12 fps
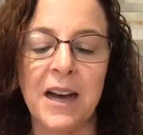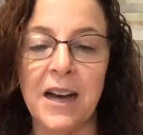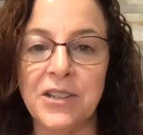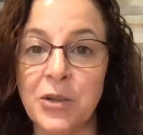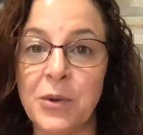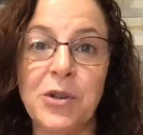
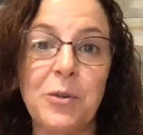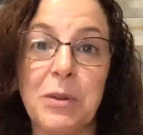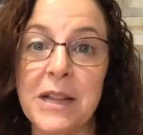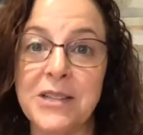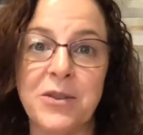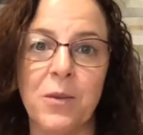to a new
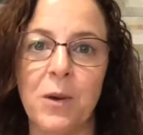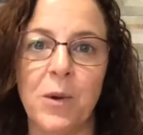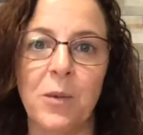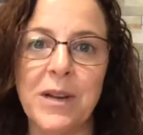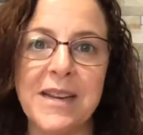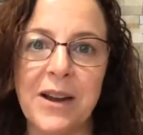place or when
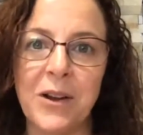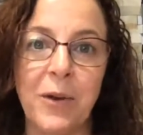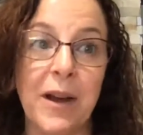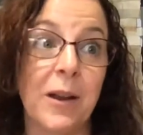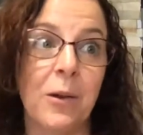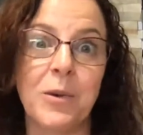we're
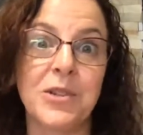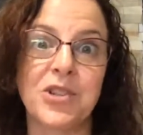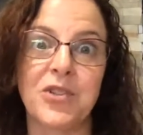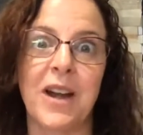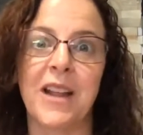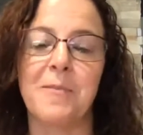redecorating or we're just
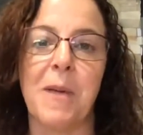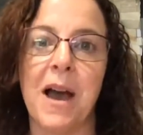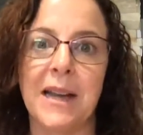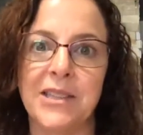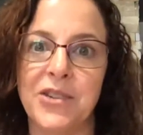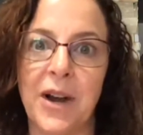trying to get
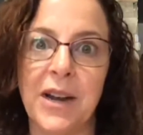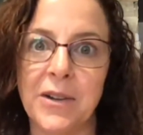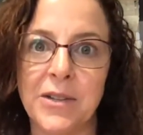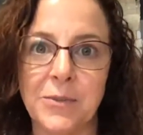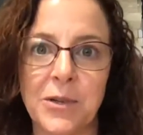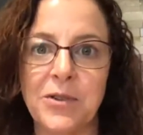behind the dryer
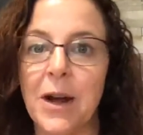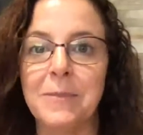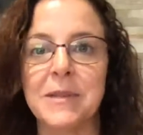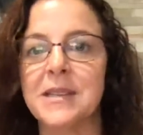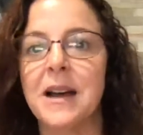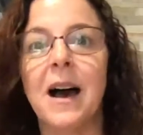because we
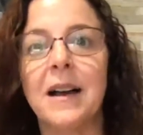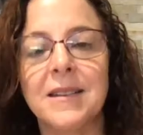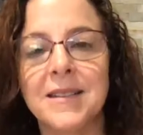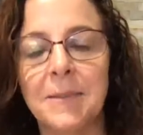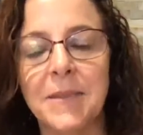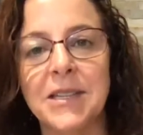dropped a sock,
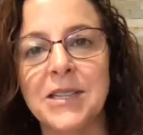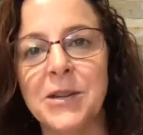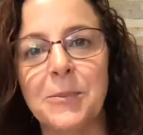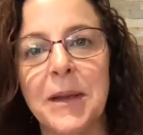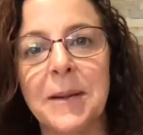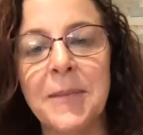something
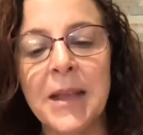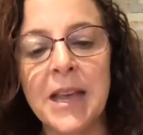stupid.